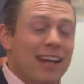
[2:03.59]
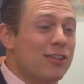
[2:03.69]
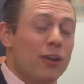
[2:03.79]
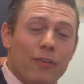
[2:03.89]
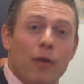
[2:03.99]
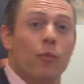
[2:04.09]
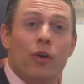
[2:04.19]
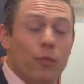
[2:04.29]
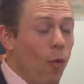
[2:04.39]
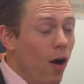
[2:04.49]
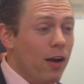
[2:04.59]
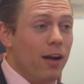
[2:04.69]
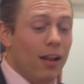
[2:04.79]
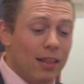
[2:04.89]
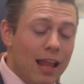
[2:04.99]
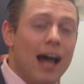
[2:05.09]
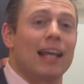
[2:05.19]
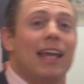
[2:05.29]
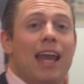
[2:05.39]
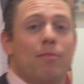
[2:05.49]
It's nerve-wracking. We've won a lot
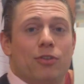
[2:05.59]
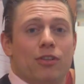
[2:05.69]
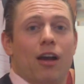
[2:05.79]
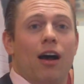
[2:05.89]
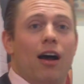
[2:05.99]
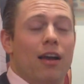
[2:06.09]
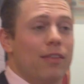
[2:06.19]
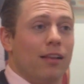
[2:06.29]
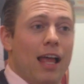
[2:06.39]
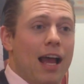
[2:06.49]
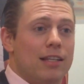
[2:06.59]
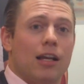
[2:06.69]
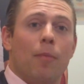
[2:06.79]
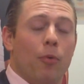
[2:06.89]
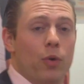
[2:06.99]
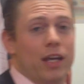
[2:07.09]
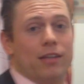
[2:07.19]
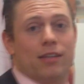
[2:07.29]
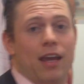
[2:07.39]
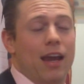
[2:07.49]
of games in the last couple
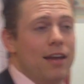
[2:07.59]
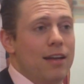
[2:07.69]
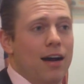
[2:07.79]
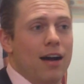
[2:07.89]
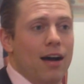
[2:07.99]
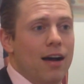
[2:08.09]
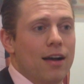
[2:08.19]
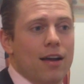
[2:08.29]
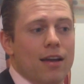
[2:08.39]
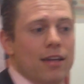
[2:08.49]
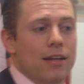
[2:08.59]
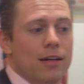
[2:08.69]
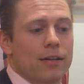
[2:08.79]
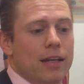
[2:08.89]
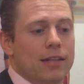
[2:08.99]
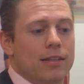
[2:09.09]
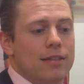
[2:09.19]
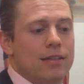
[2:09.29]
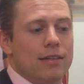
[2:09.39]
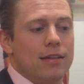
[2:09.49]
weeks, and
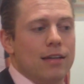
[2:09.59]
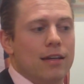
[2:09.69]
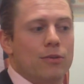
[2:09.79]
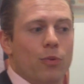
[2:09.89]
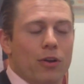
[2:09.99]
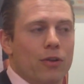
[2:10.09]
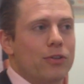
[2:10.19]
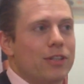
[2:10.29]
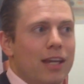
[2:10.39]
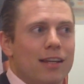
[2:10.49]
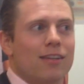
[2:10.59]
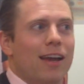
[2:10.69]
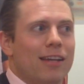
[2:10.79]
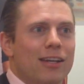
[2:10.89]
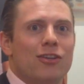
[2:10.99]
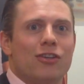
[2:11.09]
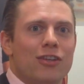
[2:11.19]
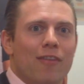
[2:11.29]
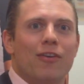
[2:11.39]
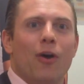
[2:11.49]
it's one of those things like you just
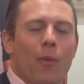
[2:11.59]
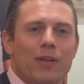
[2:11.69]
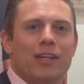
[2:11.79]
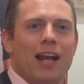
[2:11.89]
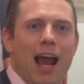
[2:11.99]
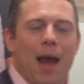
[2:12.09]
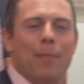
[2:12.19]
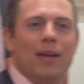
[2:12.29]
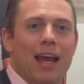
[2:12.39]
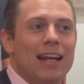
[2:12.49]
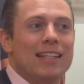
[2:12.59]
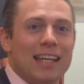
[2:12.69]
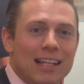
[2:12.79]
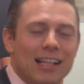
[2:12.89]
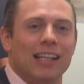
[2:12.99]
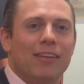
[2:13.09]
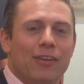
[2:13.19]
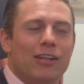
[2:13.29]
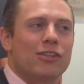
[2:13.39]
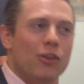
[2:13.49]
never know what's going to happen. And it's in
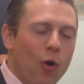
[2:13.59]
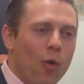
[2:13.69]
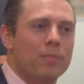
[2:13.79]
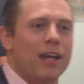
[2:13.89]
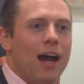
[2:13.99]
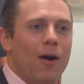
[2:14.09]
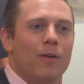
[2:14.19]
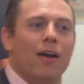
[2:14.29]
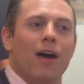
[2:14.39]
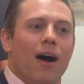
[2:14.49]
Cleveland. It's in the hometown.